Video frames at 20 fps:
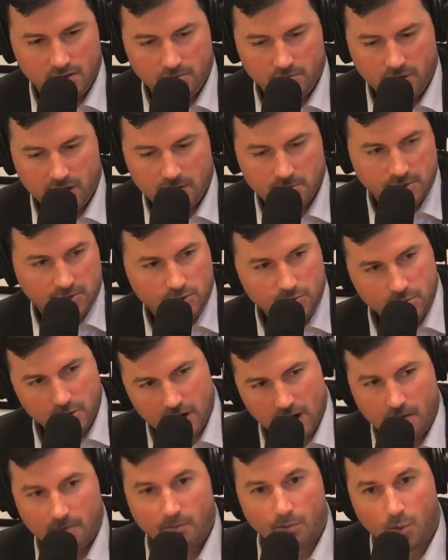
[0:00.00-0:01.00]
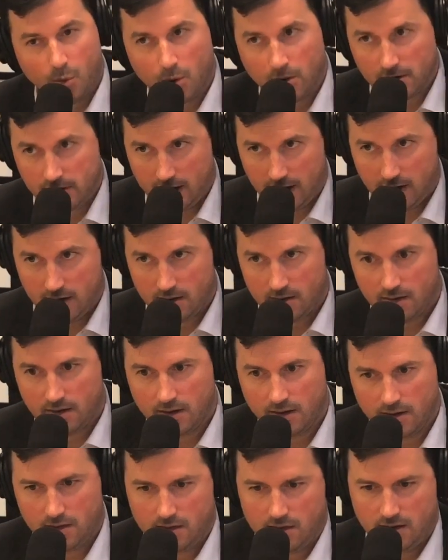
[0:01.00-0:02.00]
Payam, as you put out more
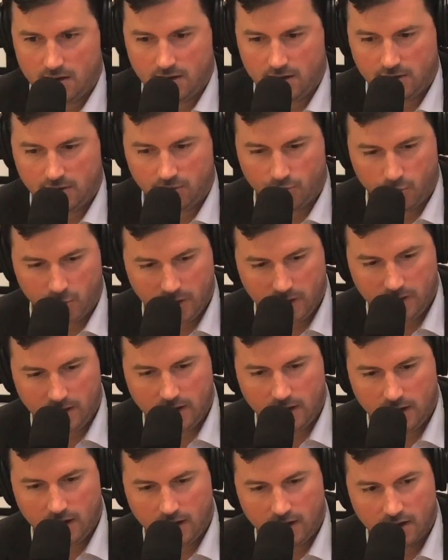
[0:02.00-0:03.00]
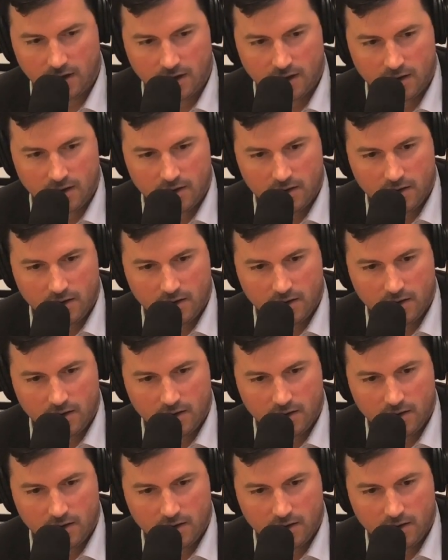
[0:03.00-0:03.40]
data, it's really